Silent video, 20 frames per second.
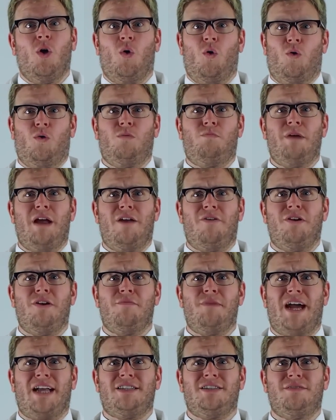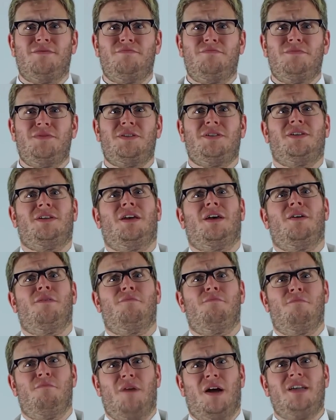All barium atoms
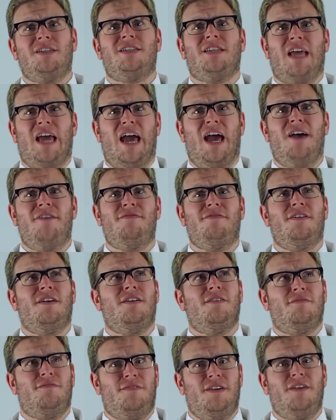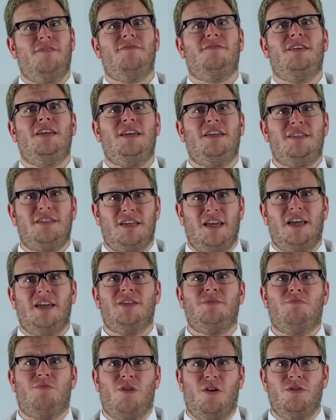must have
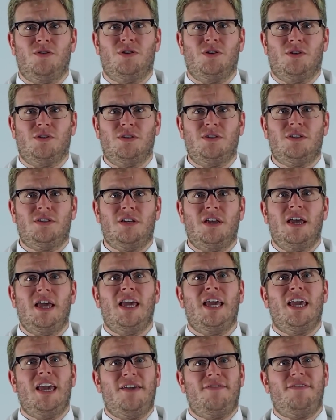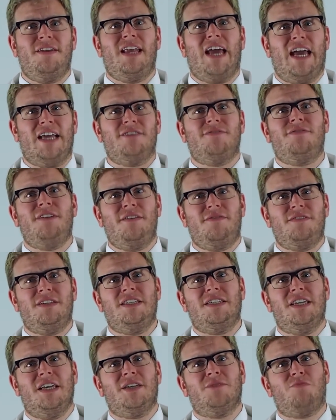56 protons. If it has
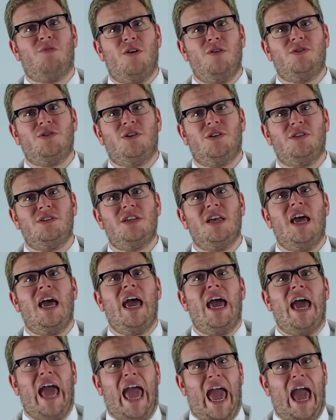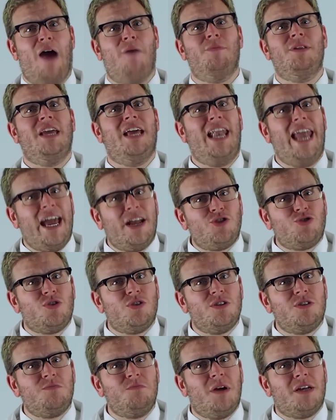56 protons, how many
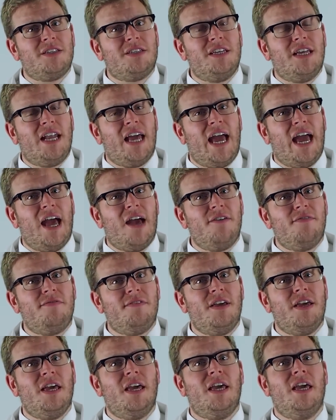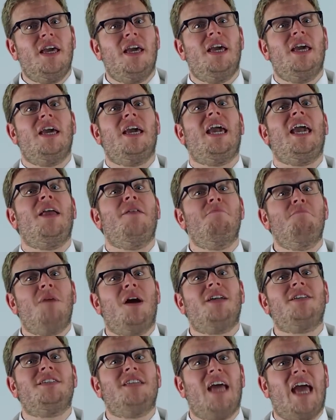electrons must it have? It
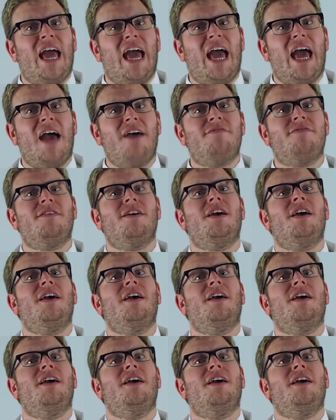must have